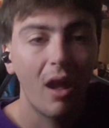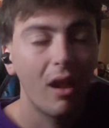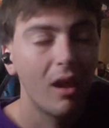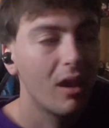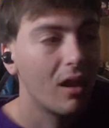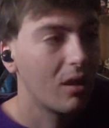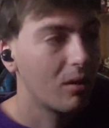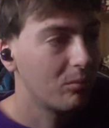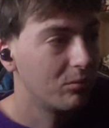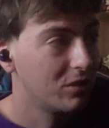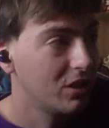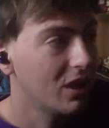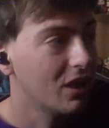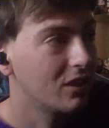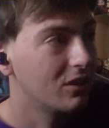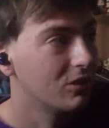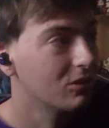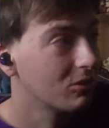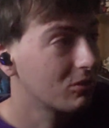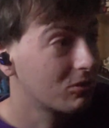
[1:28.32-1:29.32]
Yeah,
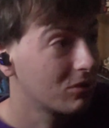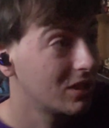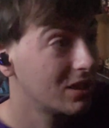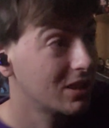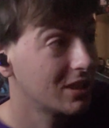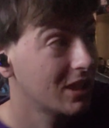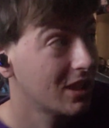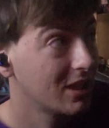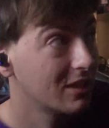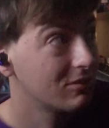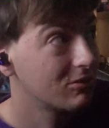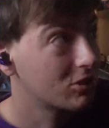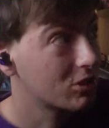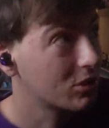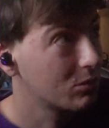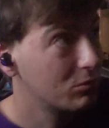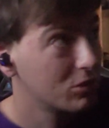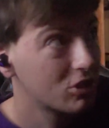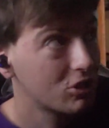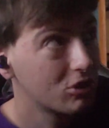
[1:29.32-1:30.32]
you're a great dad,
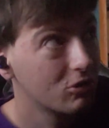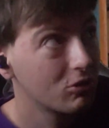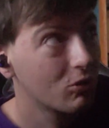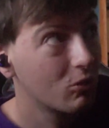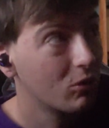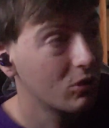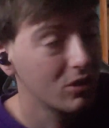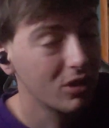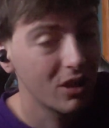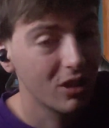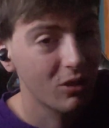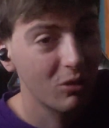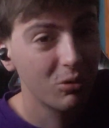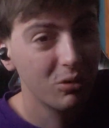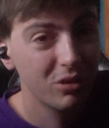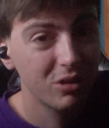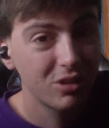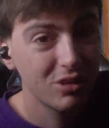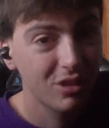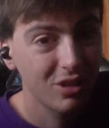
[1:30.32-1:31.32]
Commissioner Gordon. Like,
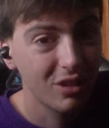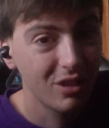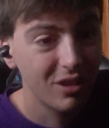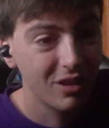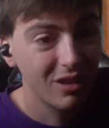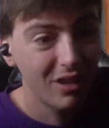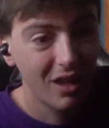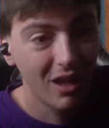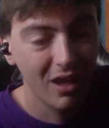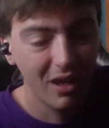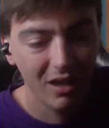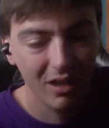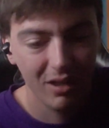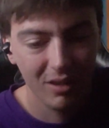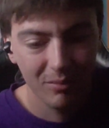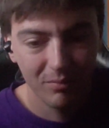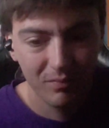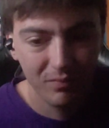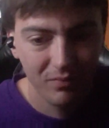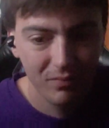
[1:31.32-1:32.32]
holy shit.
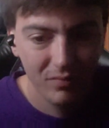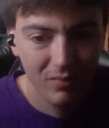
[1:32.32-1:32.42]
I